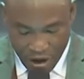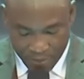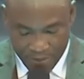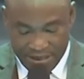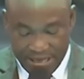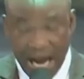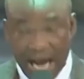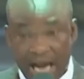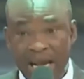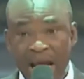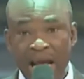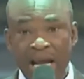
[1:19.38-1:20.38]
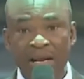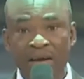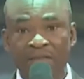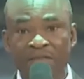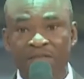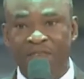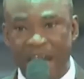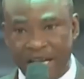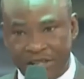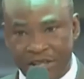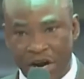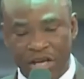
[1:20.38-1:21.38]
From Daniel
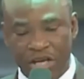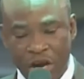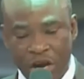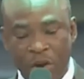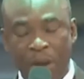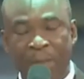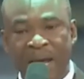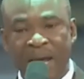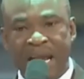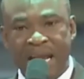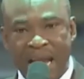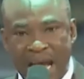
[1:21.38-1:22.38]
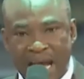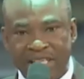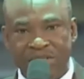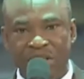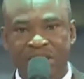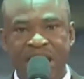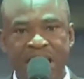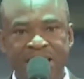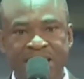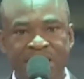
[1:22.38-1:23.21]
Victor, you will be the next to